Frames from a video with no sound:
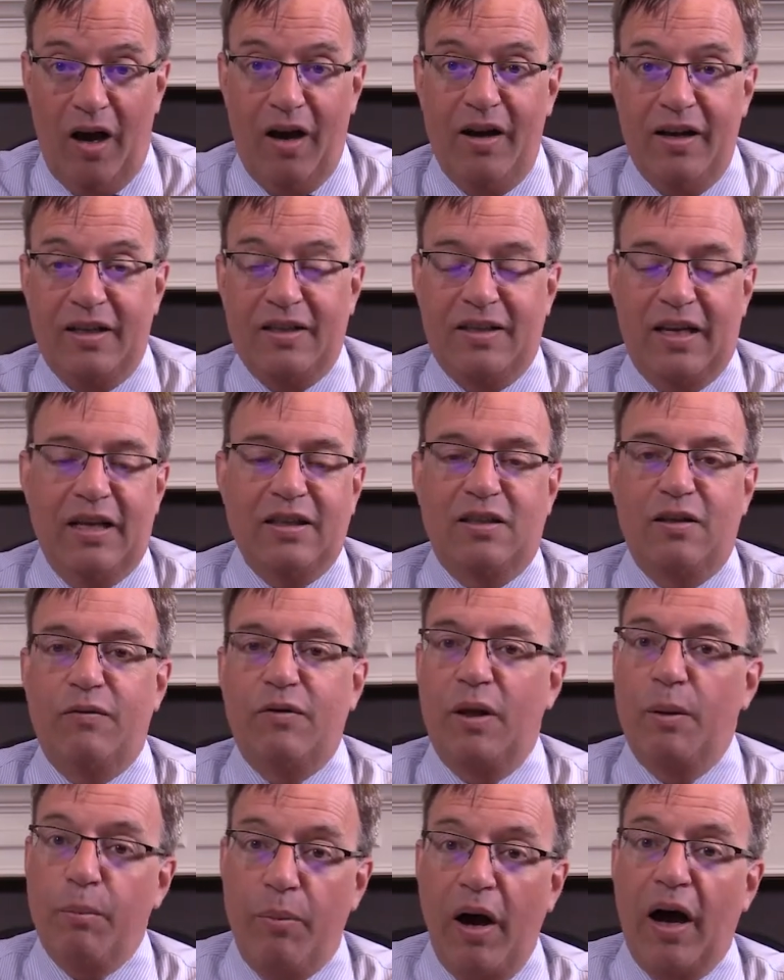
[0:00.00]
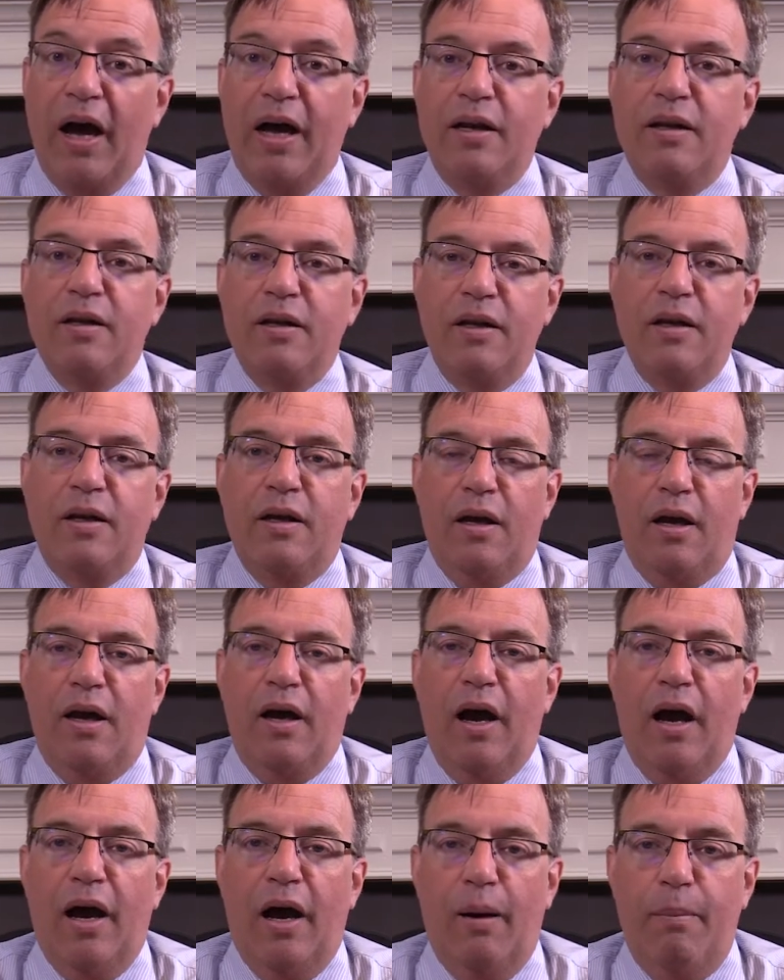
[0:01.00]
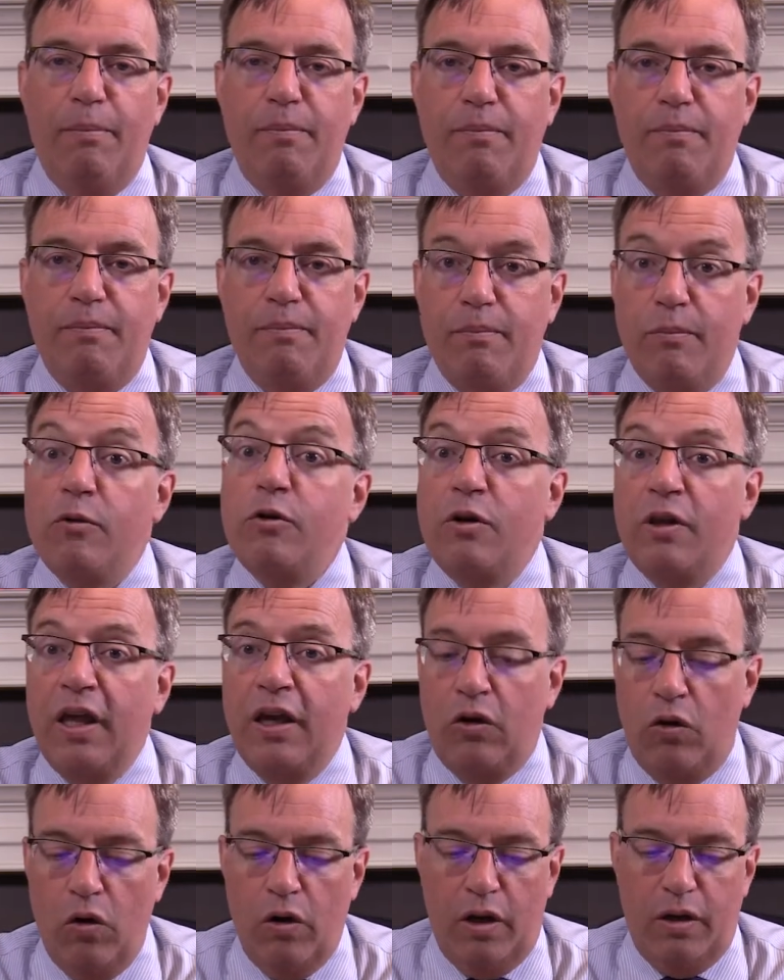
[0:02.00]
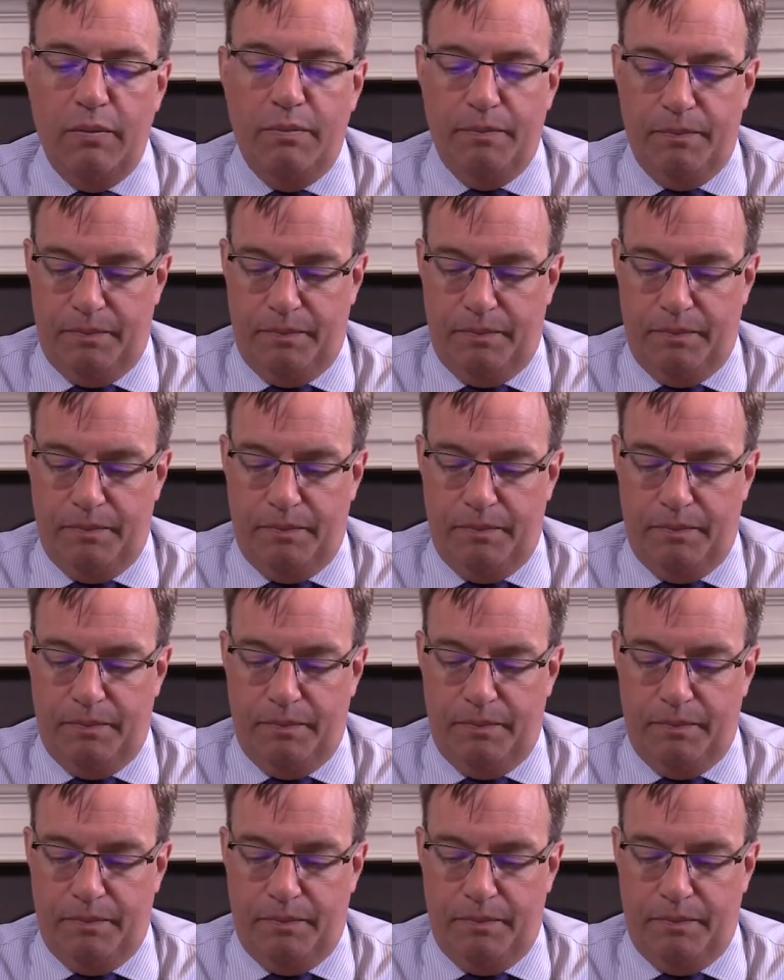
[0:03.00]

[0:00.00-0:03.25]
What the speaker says: extensively, but they could.